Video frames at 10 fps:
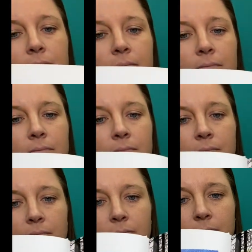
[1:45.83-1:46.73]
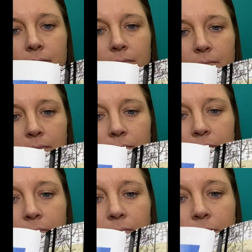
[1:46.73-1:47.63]

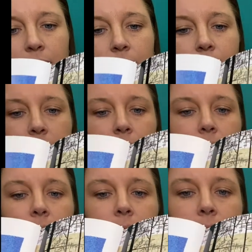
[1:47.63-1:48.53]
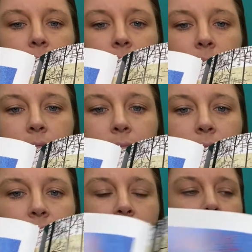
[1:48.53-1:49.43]

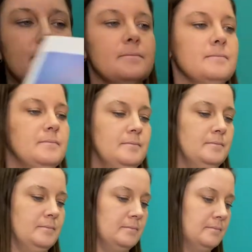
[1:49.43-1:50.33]
Nobody speaks.